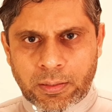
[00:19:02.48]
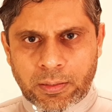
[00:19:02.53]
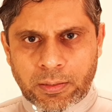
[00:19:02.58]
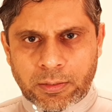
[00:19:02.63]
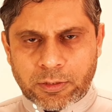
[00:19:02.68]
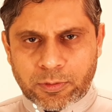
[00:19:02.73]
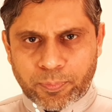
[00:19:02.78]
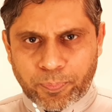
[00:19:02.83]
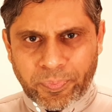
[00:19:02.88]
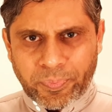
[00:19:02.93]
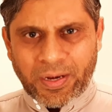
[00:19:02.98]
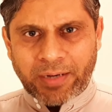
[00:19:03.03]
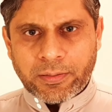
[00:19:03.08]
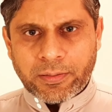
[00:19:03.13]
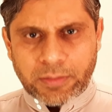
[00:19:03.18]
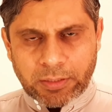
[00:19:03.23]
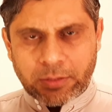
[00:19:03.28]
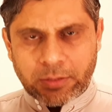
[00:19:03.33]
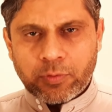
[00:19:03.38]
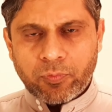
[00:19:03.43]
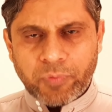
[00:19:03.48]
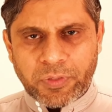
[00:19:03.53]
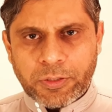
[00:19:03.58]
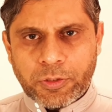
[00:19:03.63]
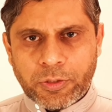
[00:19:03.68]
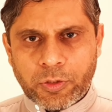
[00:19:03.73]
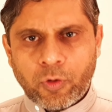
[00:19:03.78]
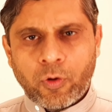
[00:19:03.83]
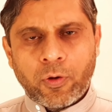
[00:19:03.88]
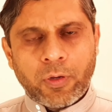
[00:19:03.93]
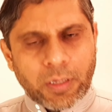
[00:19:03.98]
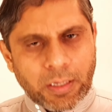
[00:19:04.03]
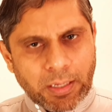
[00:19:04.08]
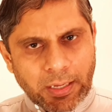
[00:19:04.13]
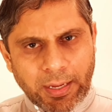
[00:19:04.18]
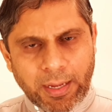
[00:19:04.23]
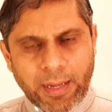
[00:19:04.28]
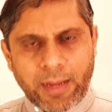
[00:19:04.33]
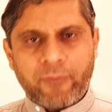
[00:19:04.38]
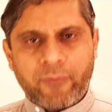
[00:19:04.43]
Spread this video
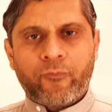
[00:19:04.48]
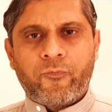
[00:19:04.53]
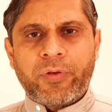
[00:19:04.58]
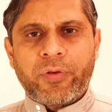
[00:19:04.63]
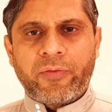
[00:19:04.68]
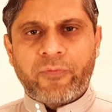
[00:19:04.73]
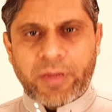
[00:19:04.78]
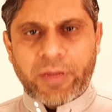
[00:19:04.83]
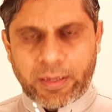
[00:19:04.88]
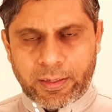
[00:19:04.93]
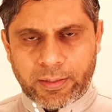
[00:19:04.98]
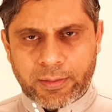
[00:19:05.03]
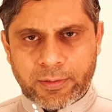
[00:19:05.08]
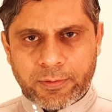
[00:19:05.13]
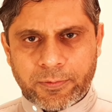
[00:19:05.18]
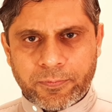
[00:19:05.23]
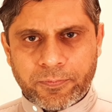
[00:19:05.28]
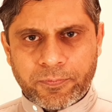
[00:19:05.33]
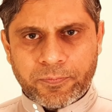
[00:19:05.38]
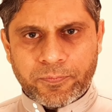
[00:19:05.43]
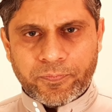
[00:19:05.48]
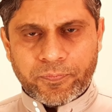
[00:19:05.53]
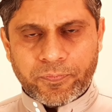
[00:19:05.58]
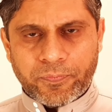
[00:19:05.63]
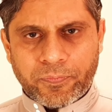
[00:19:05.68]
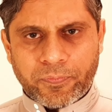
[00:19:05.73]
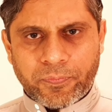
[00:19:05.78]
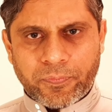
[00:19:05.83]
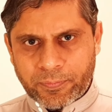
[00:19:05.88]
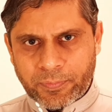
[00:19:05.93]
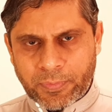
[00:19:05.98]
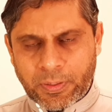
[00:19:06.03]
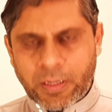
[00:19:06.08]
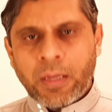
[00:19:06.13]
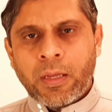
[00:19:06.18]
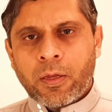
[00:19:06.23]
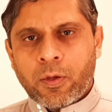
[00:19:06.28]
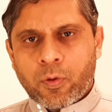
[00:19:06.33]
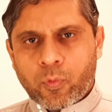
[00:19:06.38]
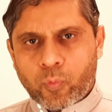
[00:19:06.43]
everywhere.
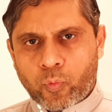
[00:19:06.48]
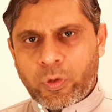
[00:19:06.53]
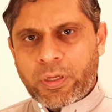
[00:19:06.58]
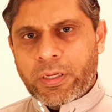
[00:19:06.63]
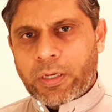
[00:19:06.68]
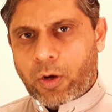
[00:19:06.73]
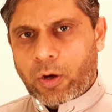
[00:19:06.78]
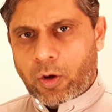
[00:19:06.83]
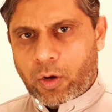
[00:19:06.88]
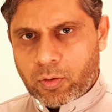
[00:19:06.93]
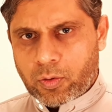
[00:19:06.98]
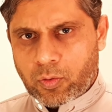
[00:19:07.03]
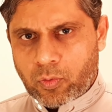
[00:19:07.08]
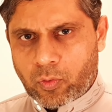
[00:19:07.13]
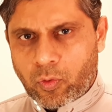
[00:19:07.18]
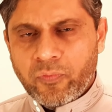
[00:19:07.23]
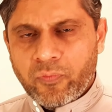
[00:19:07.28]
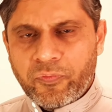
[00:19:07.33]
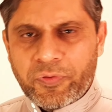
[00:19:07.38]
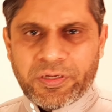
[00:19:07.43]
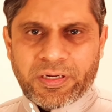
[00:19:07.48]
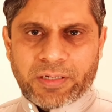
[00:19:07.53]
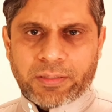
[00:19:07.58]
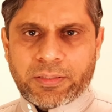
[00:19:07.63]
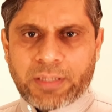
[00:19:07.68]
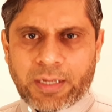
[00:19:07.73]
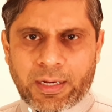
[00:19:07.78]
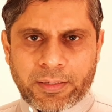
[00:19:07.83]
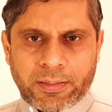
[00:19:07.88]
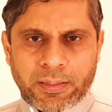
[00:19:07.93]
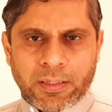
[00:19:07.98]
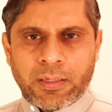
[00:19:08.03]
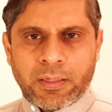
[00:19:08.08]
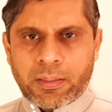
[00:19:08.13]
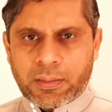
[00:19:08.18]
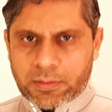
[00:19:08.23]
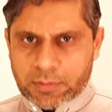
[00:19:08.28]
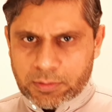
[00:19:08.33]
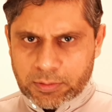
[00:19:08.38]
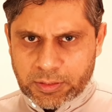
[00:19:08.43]
We are confident that
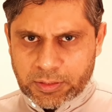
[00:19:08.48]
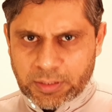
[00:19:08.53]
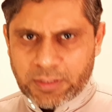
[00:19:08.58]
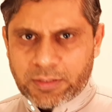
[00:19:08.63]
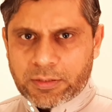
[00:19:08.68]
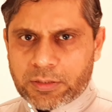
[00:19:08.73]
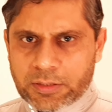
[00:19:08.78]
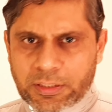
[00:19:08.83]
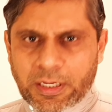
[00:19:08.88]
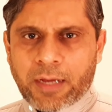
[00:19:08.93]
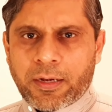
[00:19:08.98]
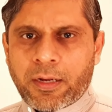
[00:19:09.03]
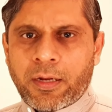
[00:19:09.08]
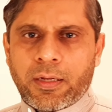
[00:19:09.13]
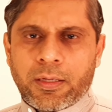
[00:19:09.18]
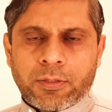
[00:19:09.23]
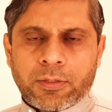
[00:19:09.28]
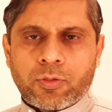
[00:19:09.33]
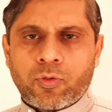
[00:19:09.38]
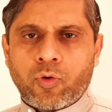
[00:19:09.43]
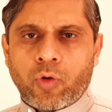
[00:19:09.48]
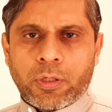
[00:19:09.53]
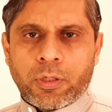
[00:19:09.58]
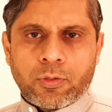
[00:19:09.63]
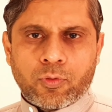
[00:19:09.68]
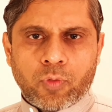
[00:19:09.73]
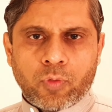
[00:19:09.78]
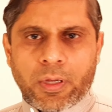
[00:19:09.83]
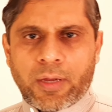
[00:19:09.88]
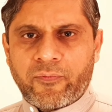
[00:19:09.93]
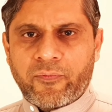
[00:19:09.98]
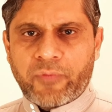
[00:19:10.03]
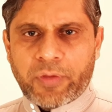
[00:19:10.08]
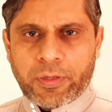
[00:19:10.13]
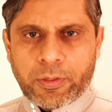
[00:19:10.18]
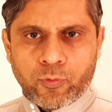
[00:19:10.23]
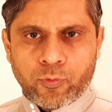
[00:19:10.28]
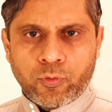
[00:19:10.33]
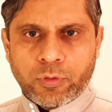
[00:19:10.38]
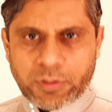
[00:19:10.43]
this channel is going to have a
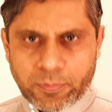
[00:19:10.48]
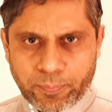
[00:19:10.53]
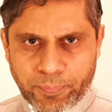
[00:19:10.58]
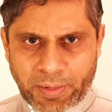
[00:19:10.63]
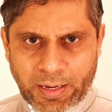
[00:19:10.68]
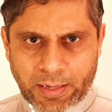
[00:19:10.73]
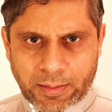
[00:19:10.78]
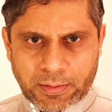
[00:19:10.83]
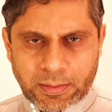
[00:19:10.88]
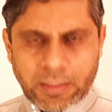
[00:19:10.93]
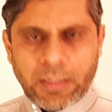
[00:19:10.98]
huge impact.